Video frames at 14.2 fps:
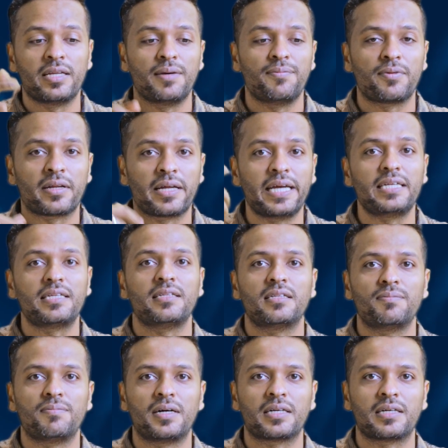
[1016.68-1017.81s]
When I'm right
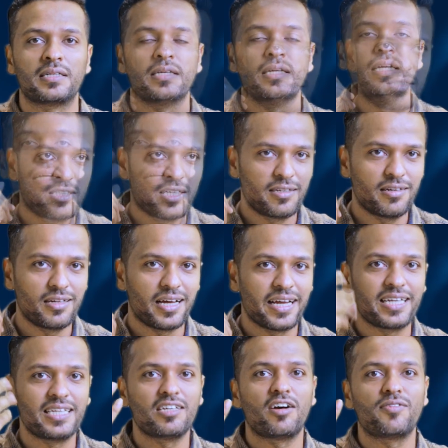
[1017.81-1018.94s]
in the market. The general
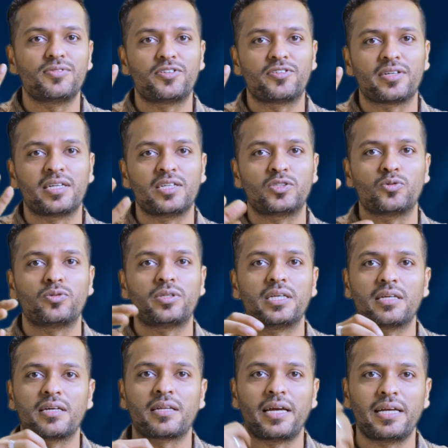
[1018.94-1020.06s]
idea of the trade is to
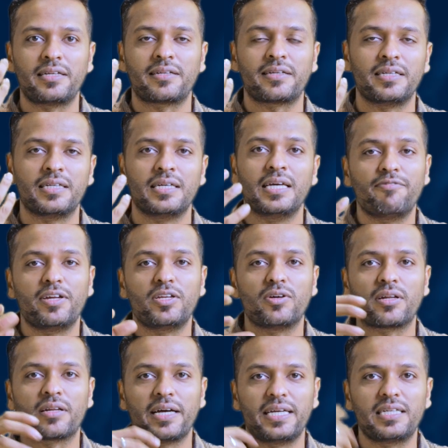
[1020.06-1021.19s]
take a right trade, and when
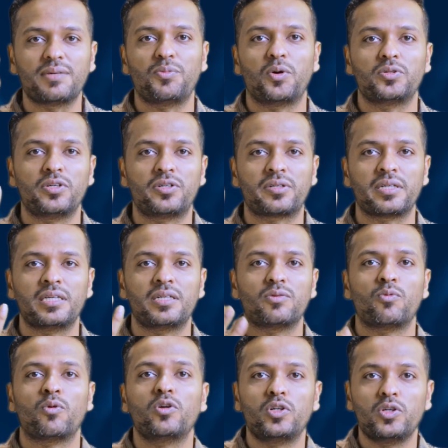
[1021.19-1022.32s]
you're right about the
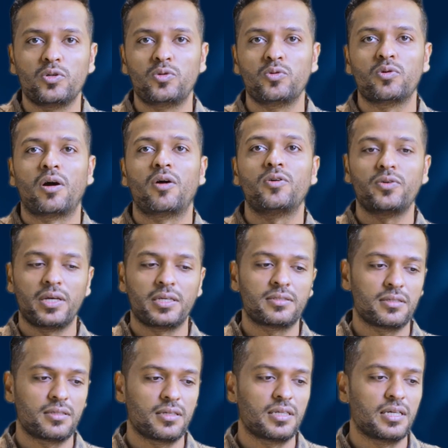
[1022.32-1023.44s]
trade, what do you do? How do you
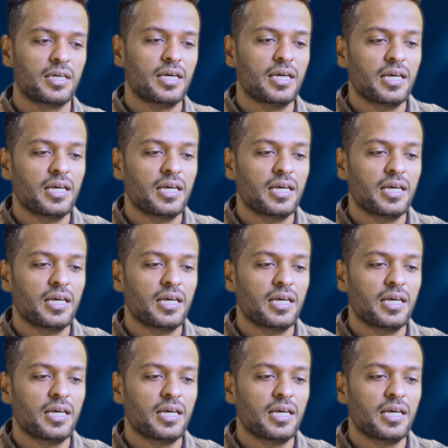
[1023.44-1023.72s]
exit it?